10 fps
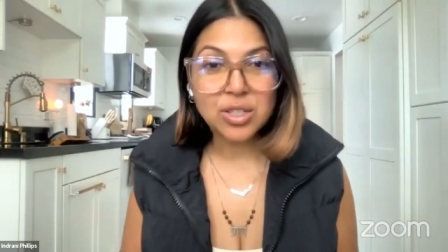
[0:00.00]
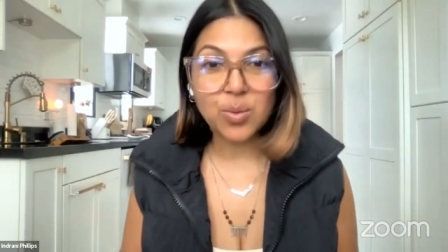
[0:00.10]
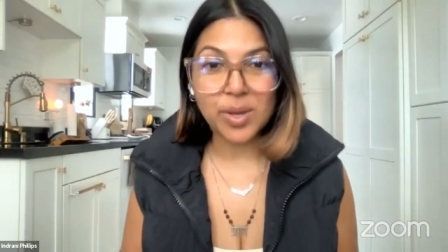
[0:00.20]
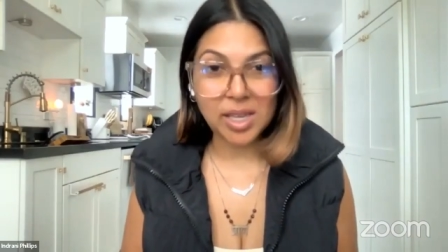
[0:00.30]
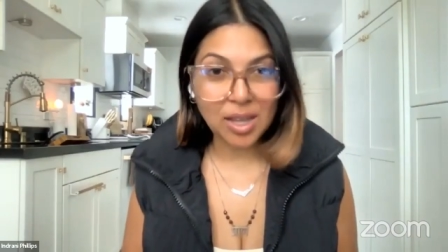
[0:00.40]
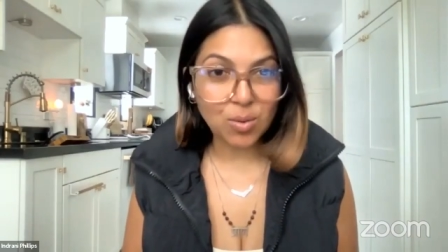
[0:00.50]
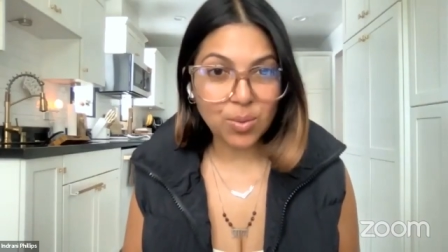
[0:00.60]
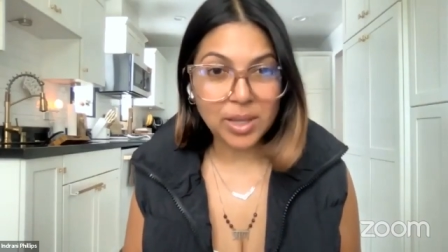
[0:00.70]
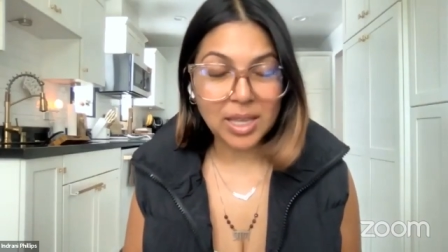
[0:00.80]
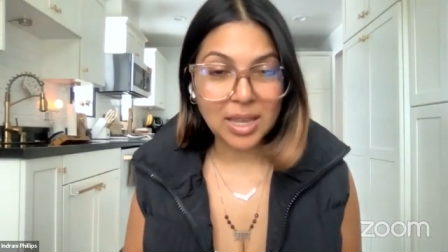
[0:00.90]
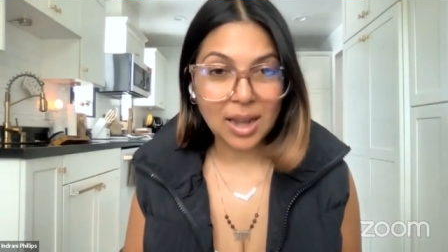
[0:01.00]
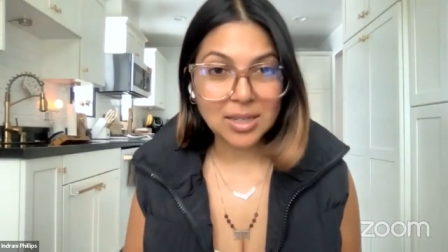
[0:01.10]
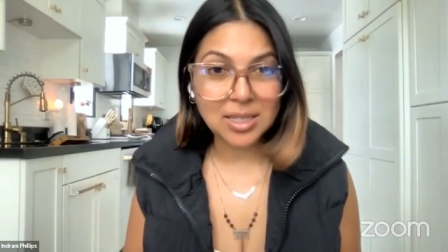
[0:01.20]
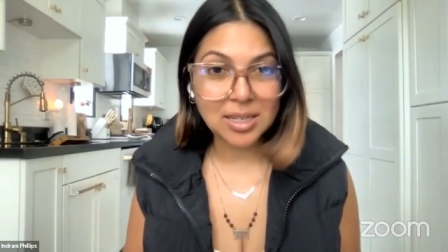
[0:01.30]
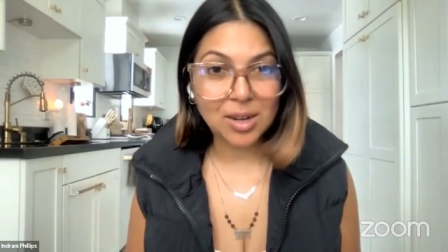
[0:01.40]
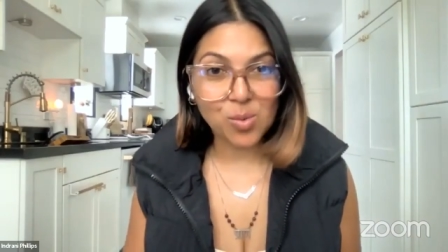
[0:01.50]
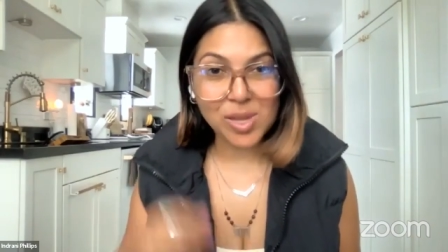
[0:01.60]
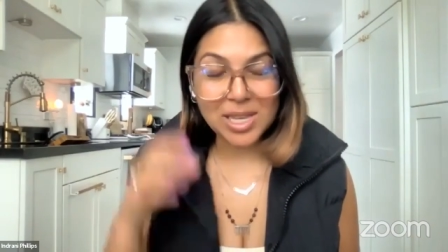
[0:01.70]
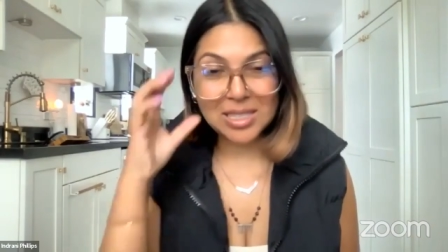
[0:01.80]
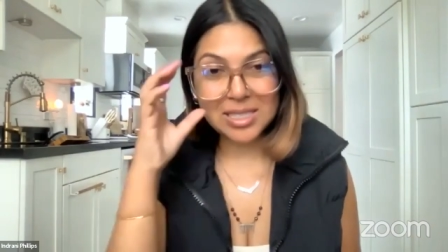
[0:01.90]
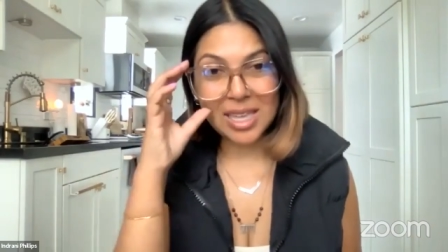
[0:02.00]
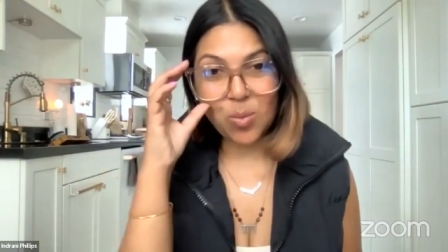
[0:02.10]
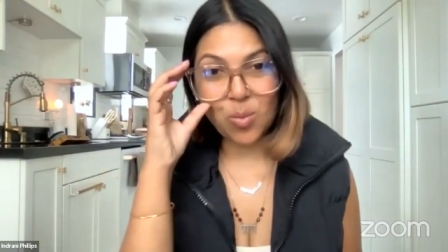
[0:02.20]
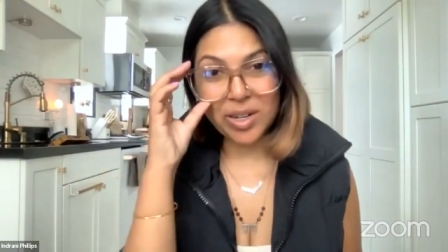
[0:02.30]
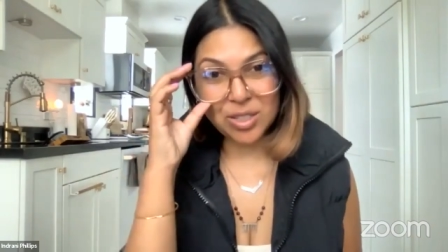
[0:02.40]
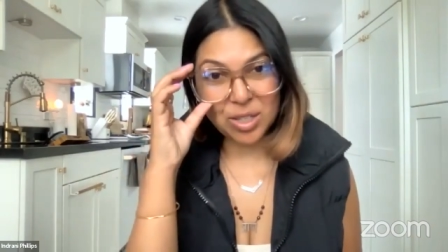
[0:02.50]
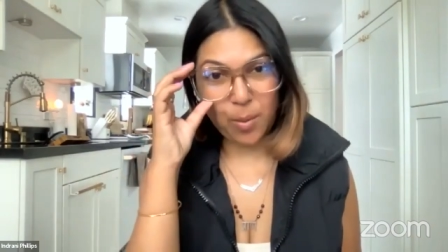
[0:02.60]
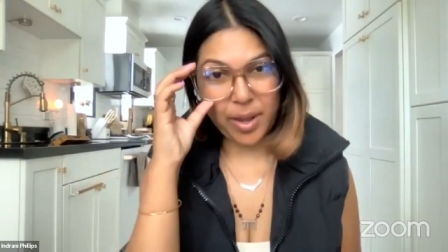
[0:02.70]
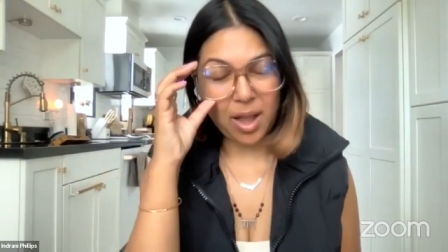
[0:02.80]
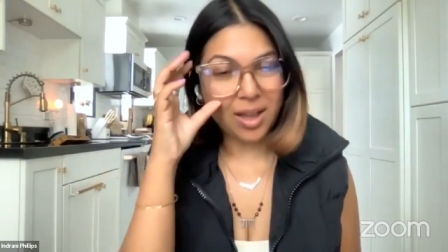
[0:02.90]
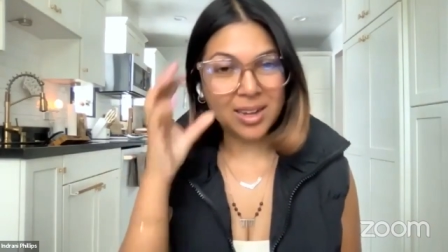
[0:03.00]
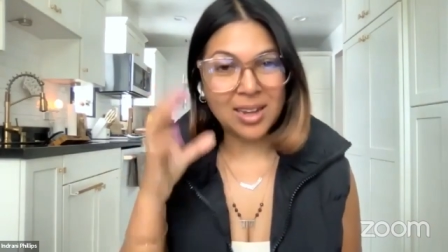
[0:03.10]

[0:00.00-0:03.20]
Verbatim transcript: so we can get really connected and we can see what is going on.